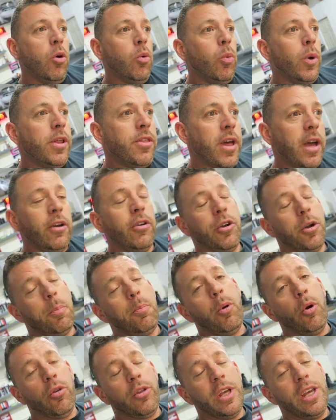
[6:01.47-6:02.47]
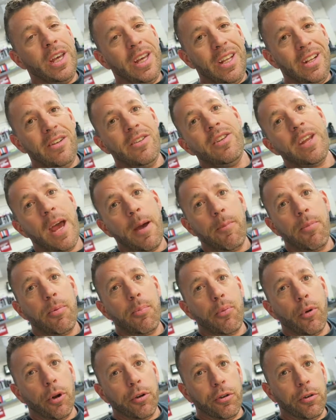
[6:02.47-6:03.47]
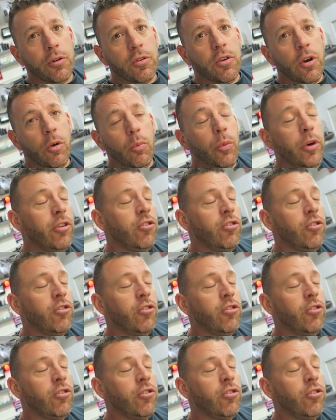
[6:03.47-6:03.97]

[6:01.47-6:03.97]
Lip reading: We're then going to put the in-depth product on,